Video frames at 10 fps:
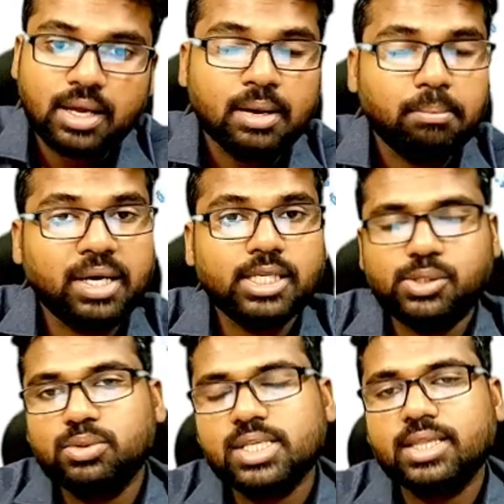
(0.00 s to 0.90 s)
but
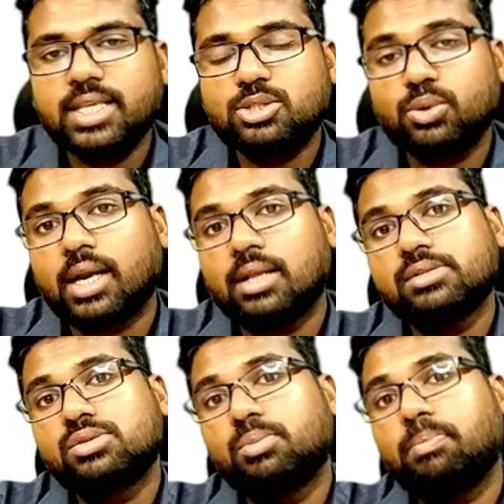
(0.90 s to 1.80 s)
using this you can
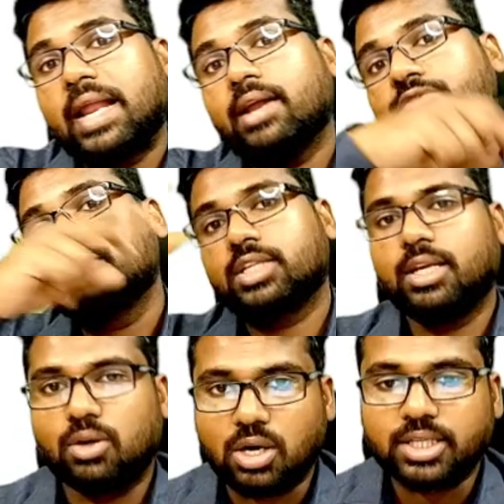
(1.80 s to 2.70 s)
also plan for the
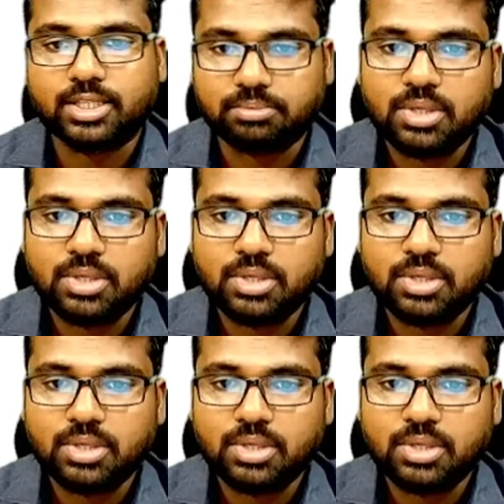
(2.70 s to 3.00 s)
long term.